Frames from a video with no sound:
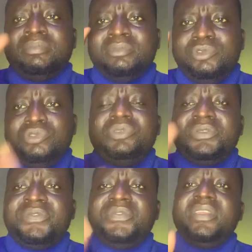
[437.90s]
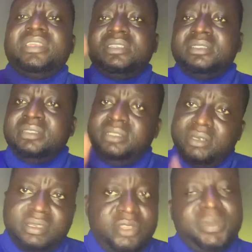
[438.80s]
use fake
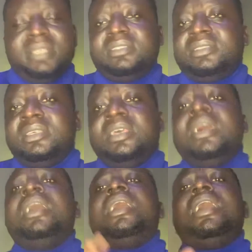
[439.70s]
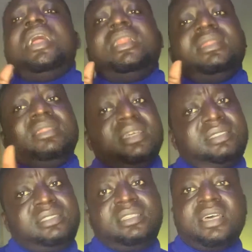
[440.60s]
documents. And that
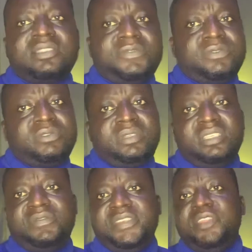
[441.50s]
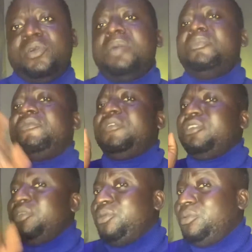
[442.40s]
is that for today's video. And before
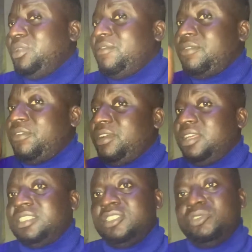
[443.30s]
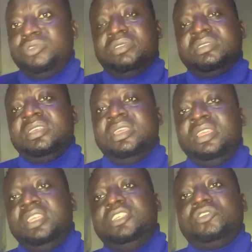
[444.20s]
you go, never forgetting to just
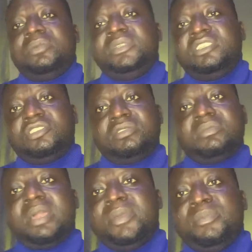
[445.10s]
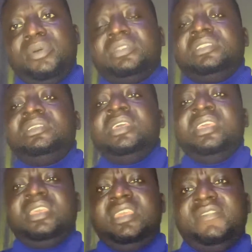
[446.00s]
hit up the subscribing button.
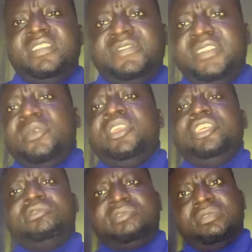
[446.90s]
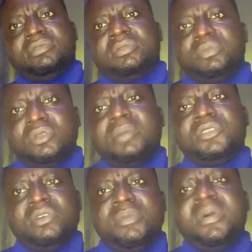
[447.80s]
Give this video a huge thumbs
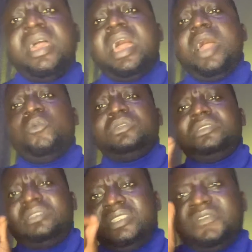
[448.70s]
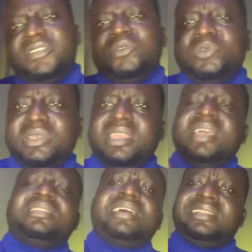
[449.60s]
up. I wanted this video to
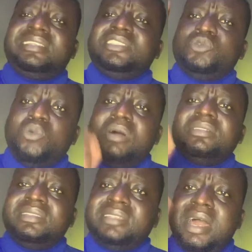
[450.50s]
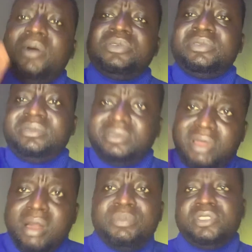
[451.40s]
get at least 1,000
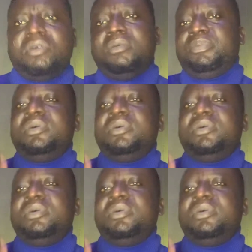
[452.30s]
thumbs up